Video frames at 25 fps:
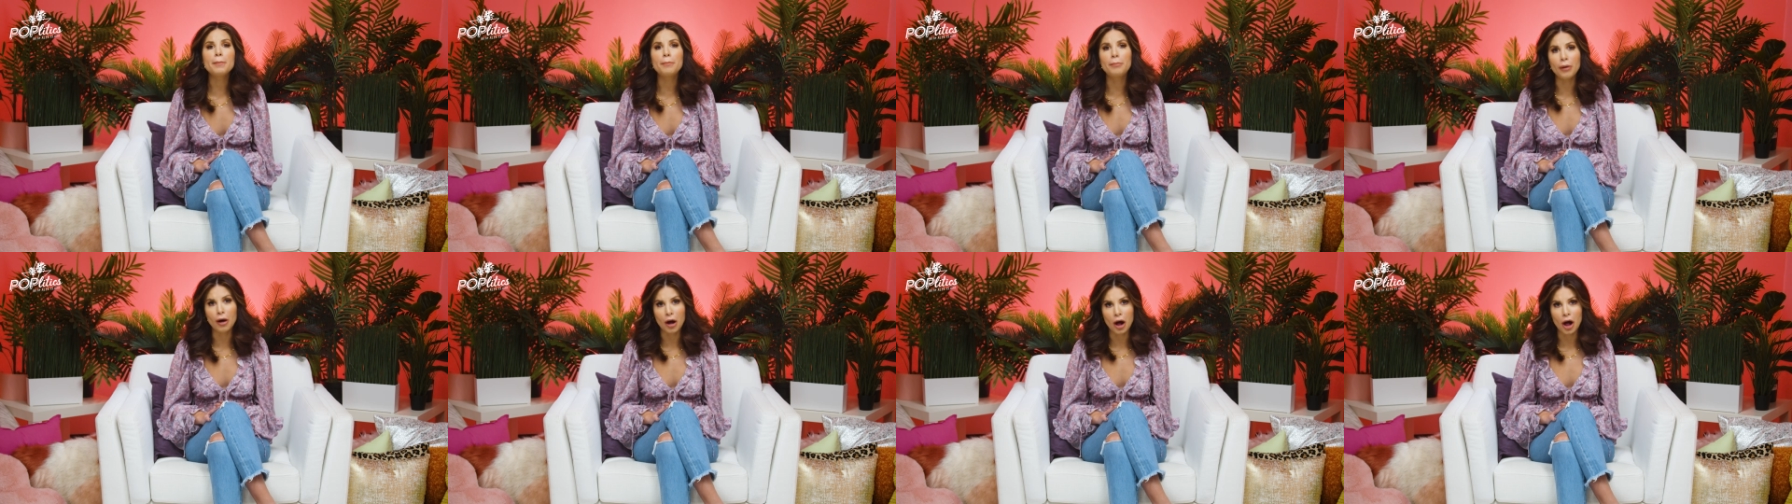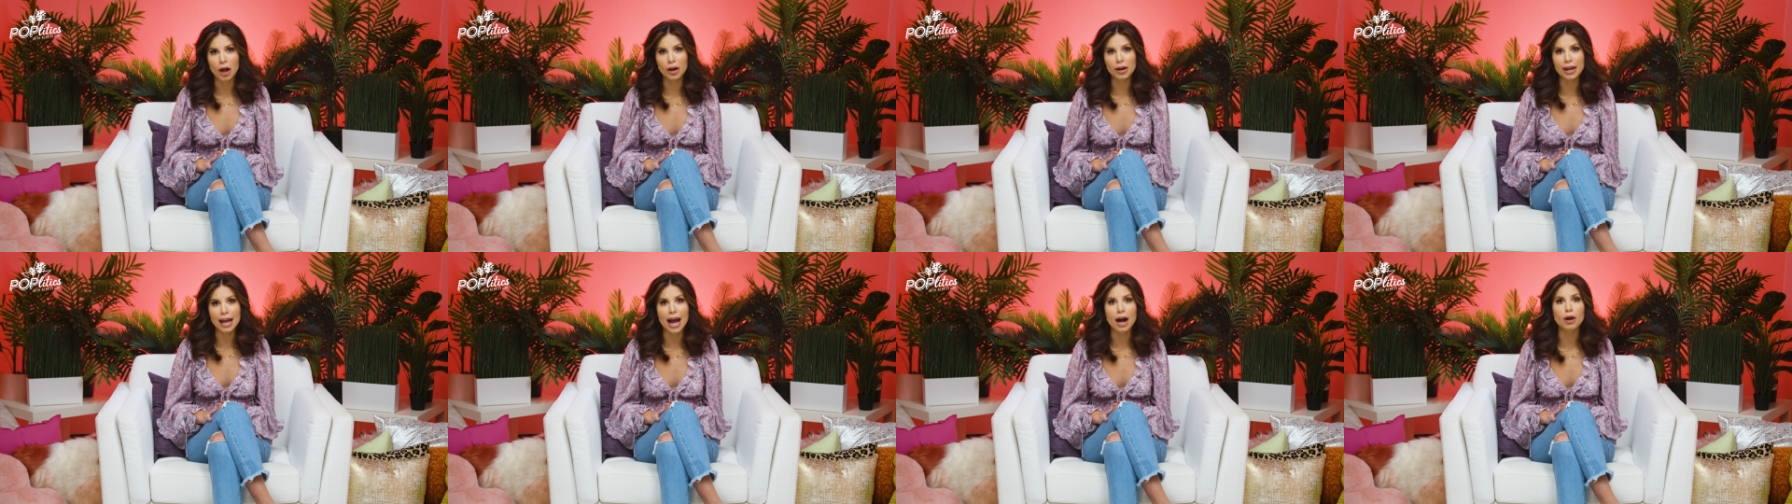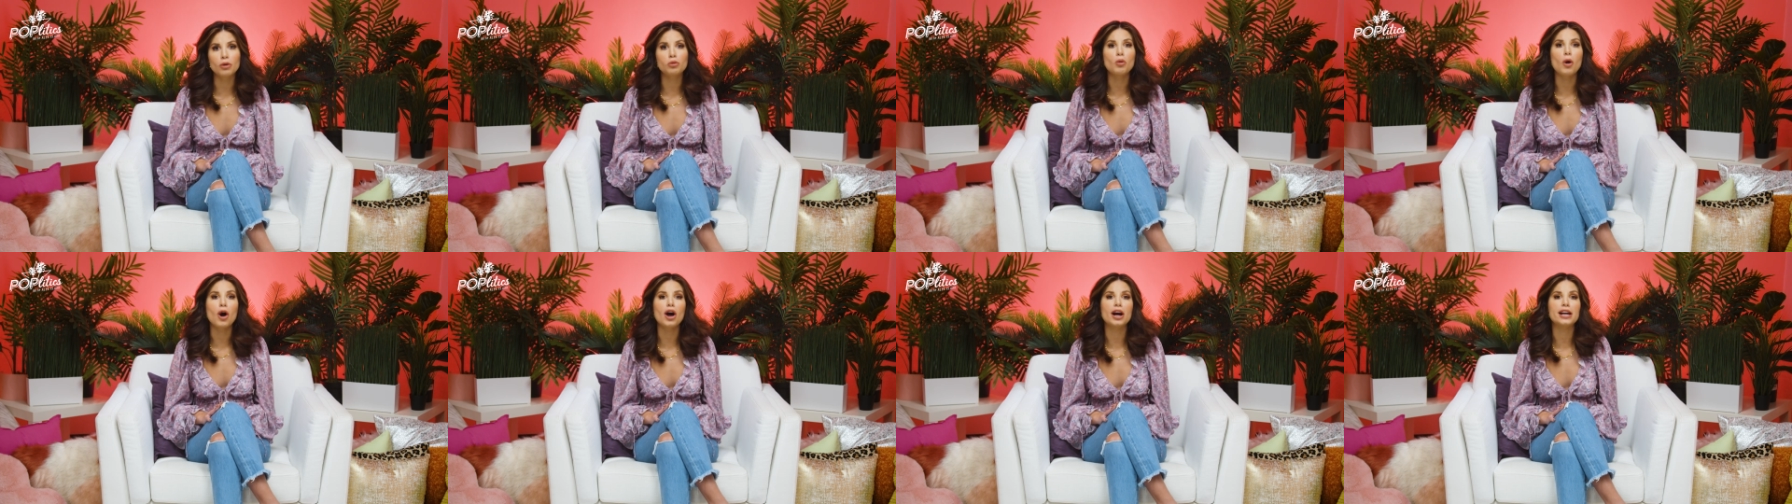a ball
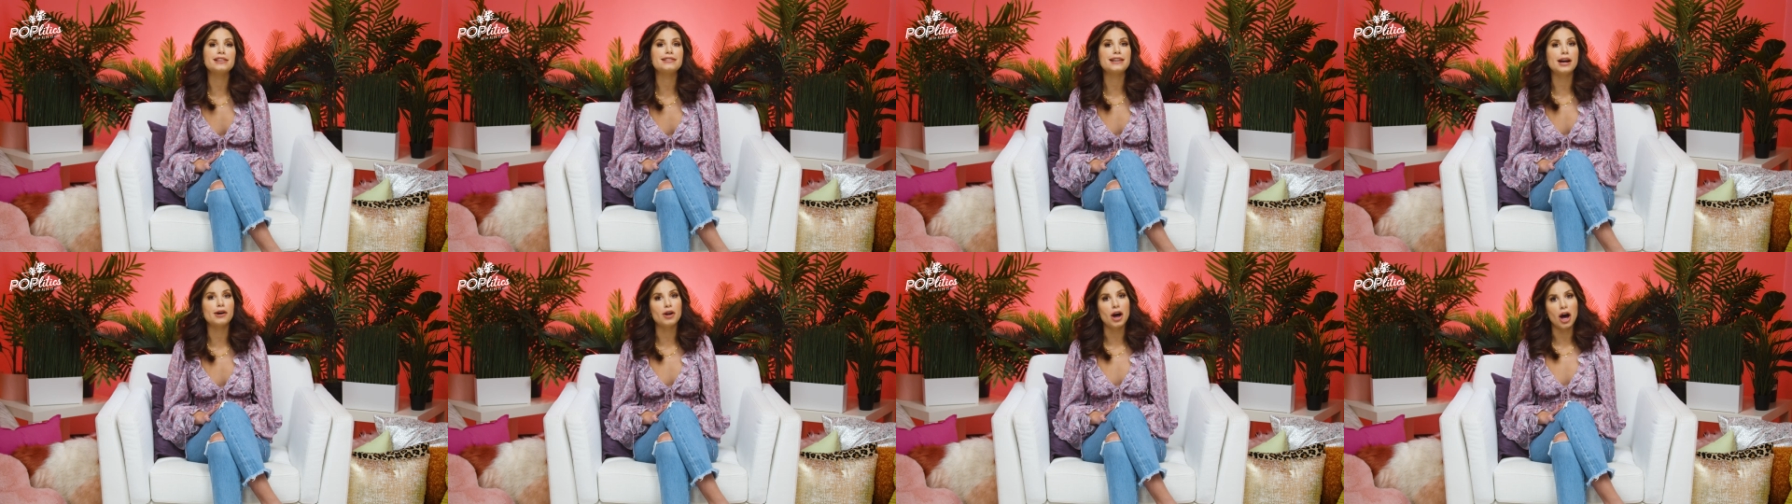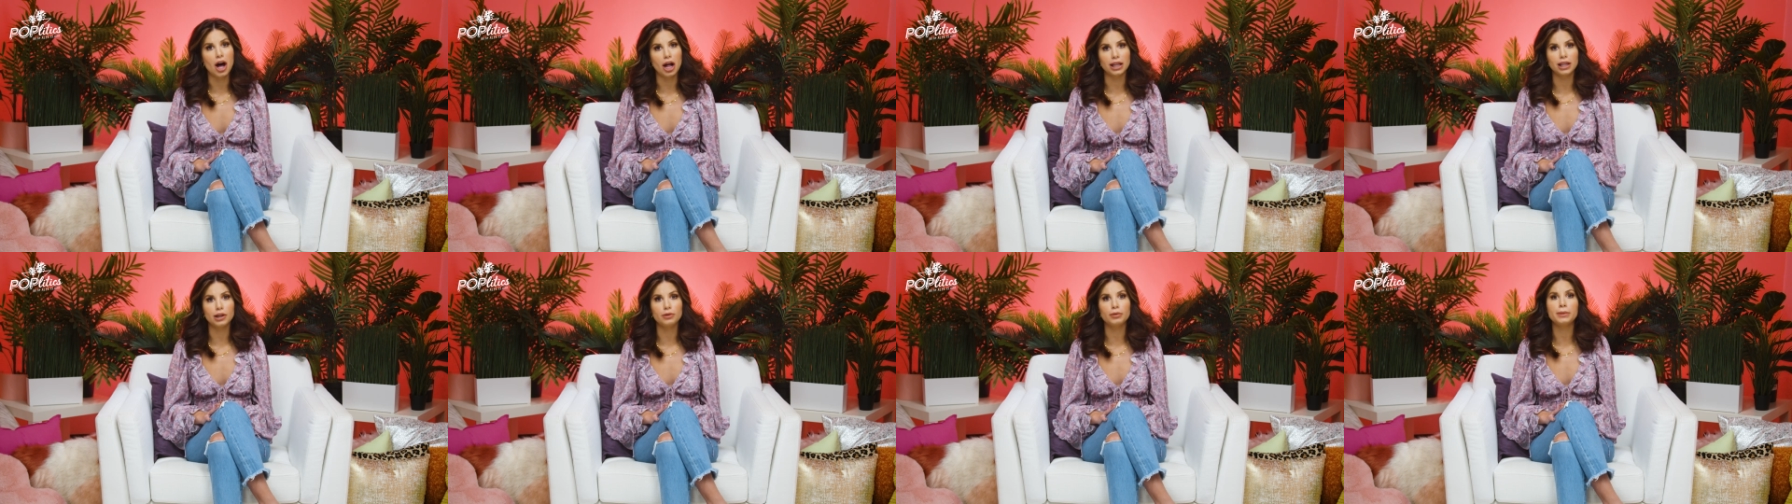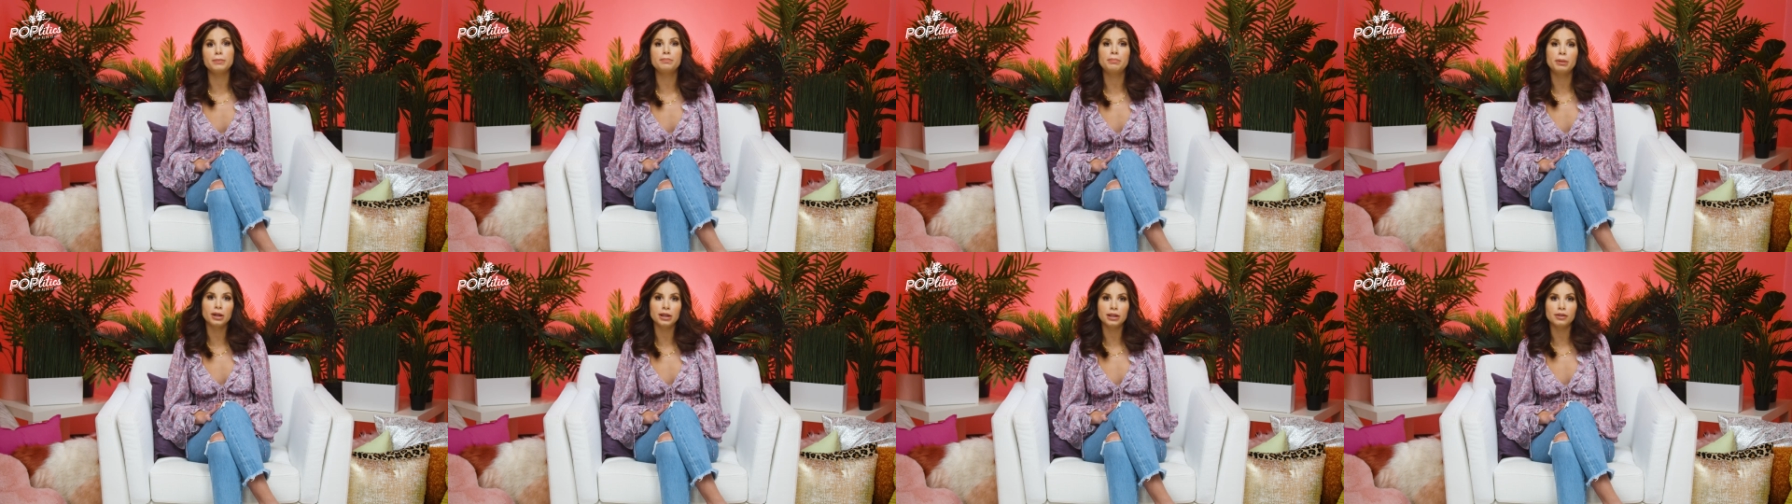gown walking down
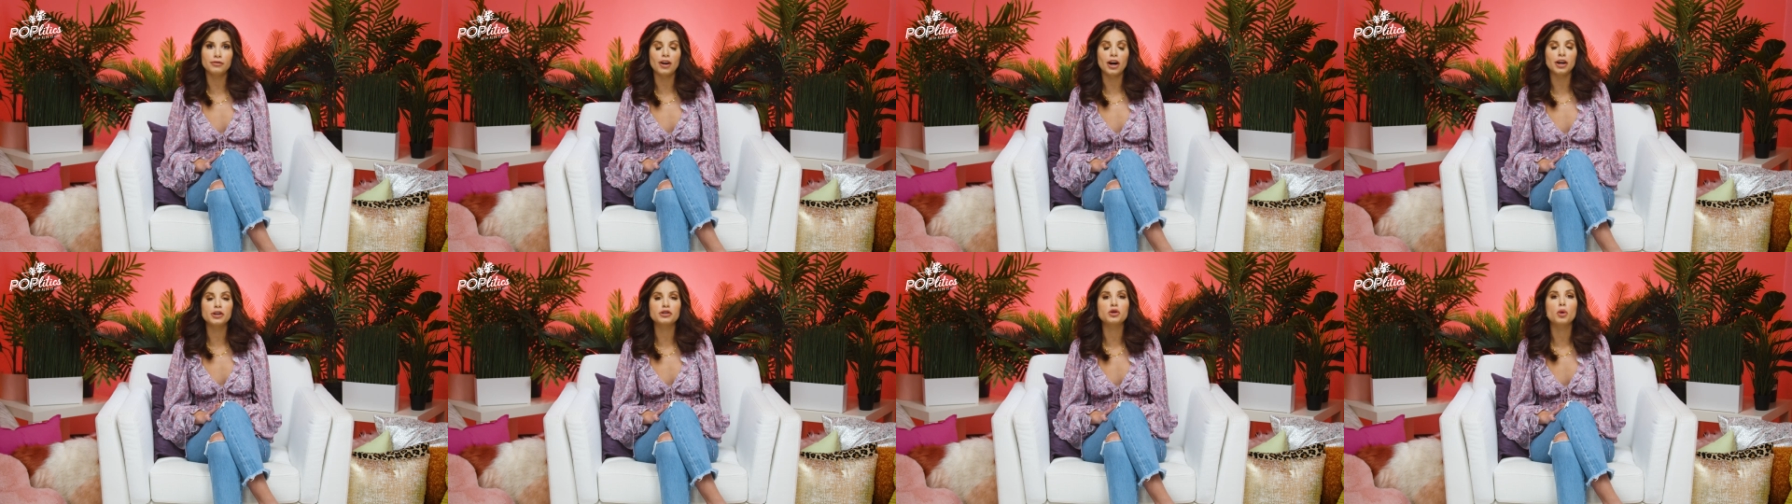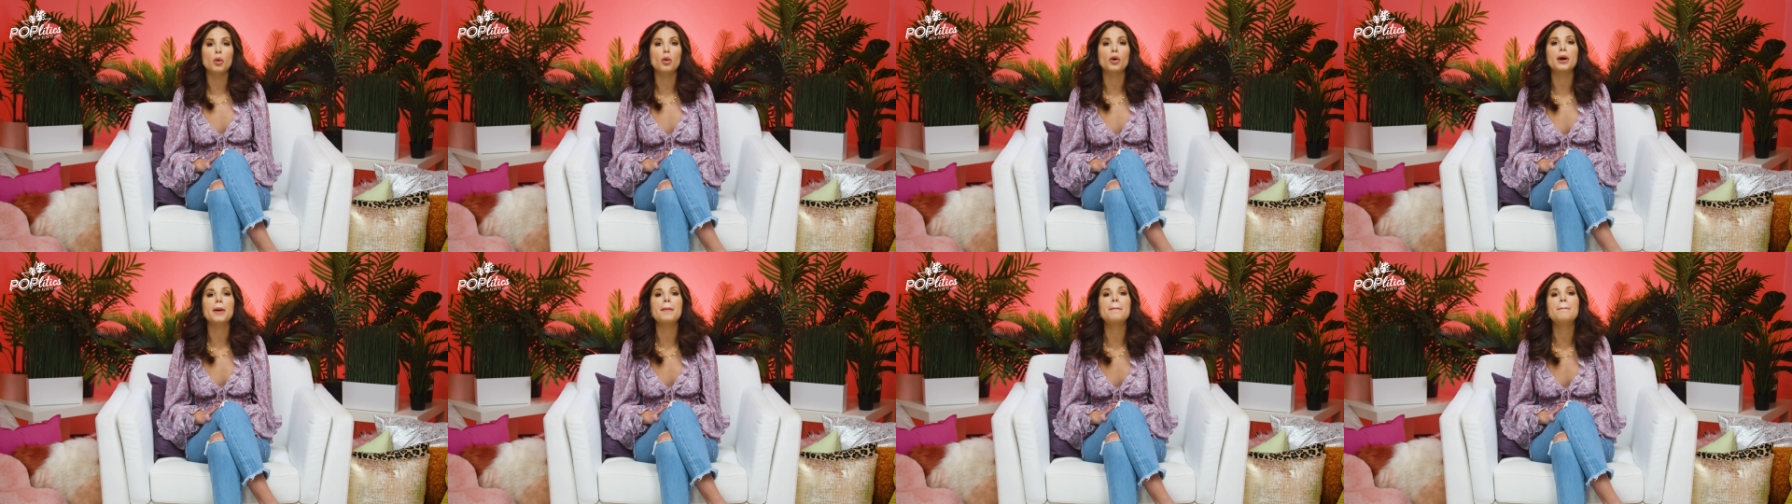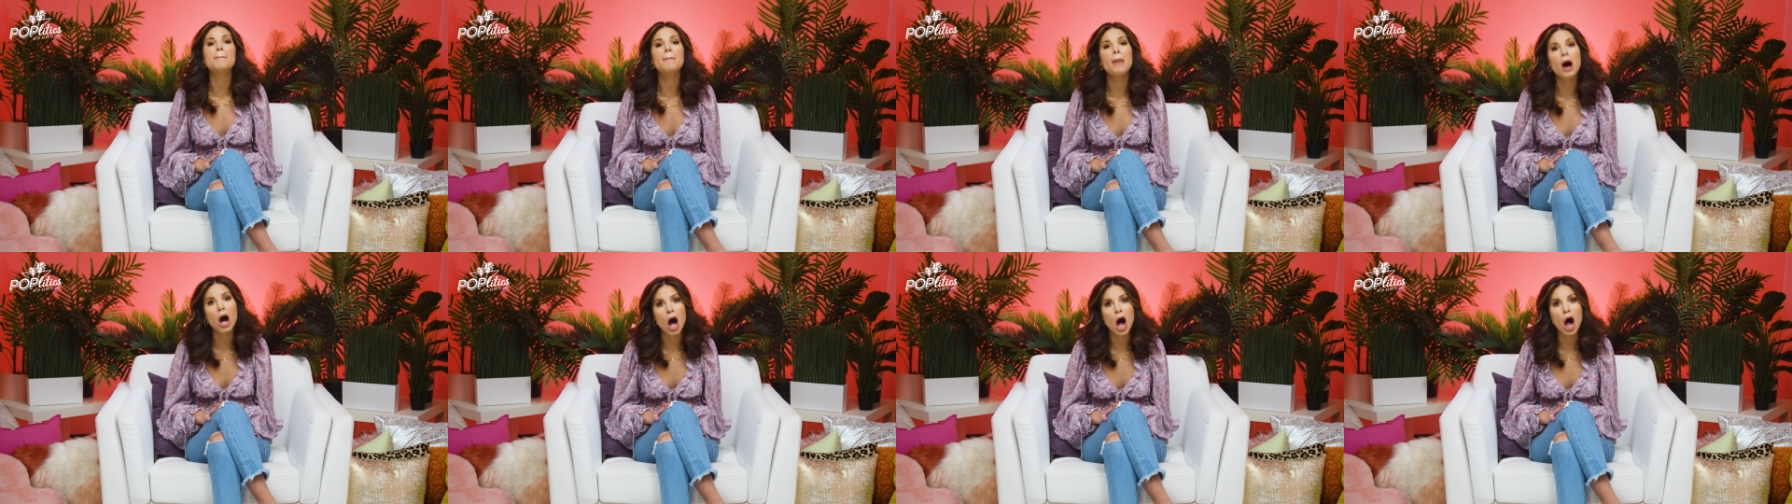Hollywood Boulevard toward a
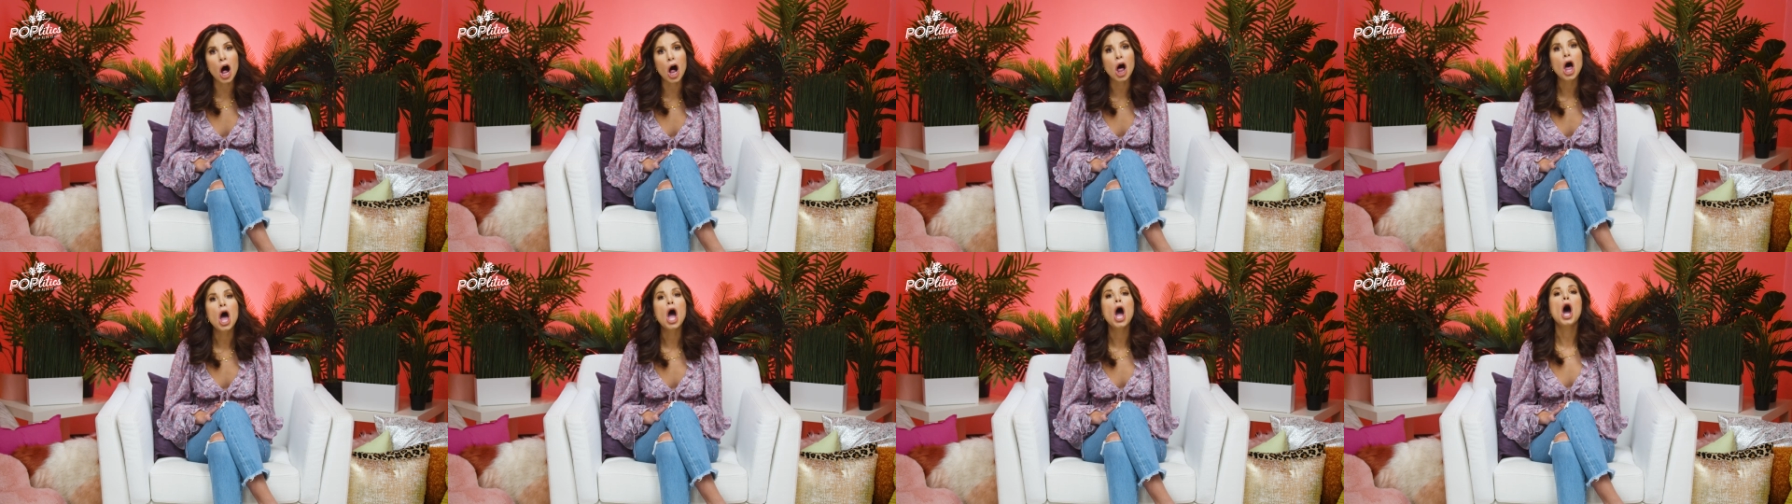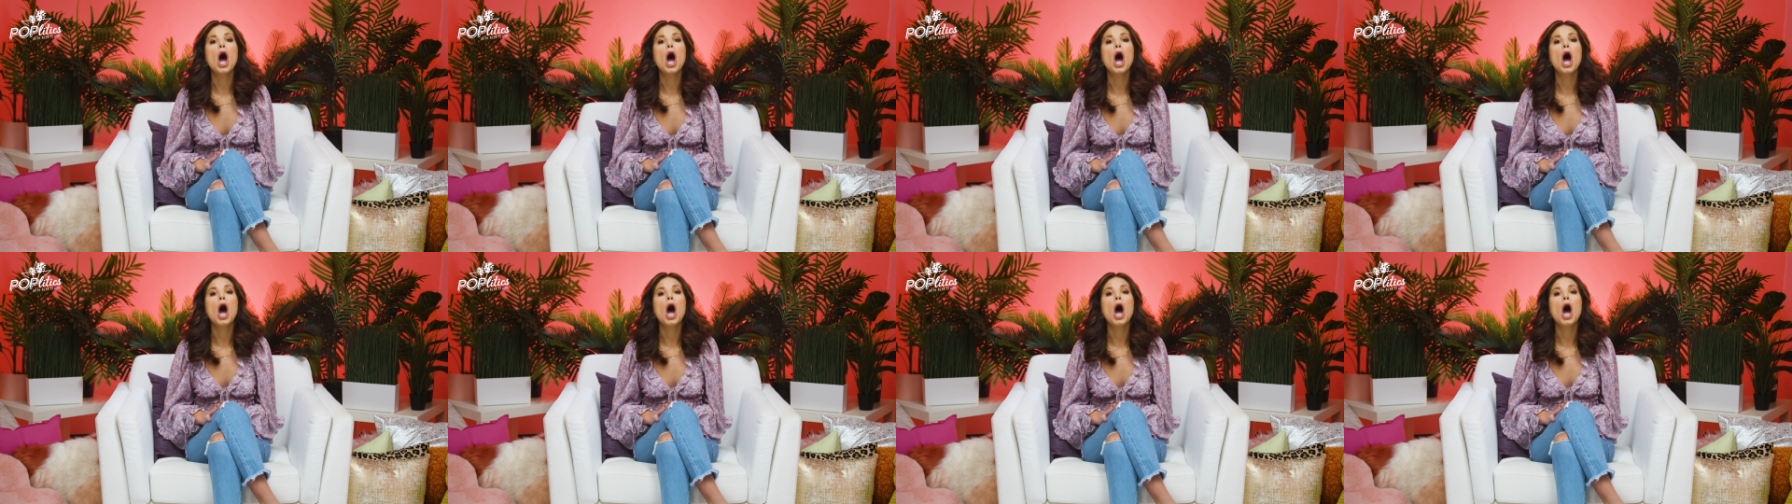mall,